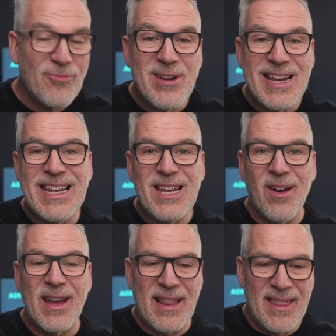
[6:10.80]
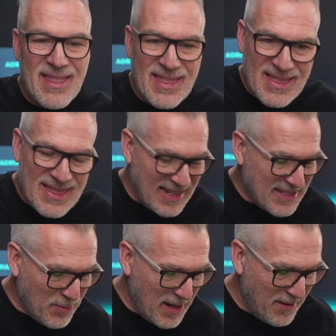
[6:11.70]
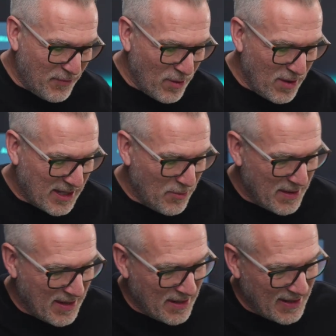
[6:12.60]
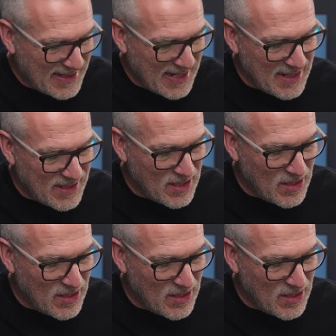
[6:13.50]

really like this way of working with it. And I tend to